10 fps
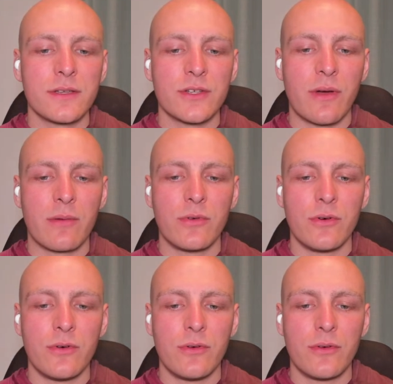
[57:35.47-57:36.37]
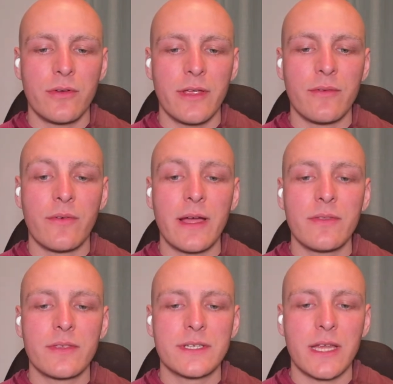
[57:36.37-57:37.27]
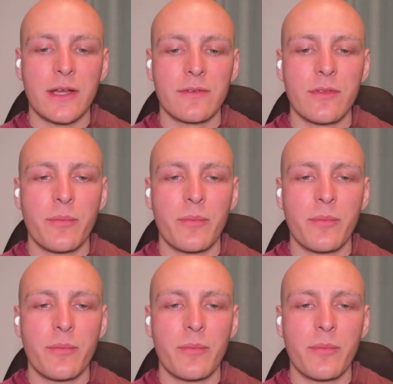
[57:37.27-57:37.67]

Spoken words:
So I will invite the sound of the